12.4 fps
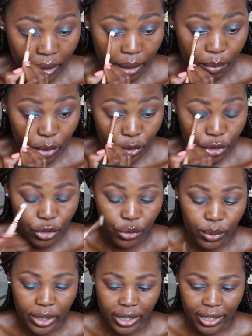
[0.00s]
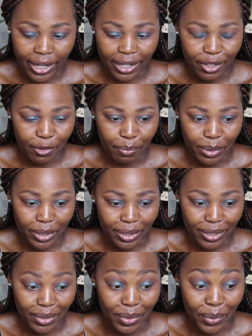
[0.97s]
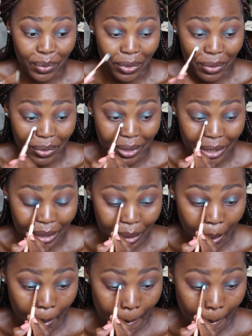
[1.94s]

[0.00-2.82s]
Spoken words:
I'm not usually the kind of person who uses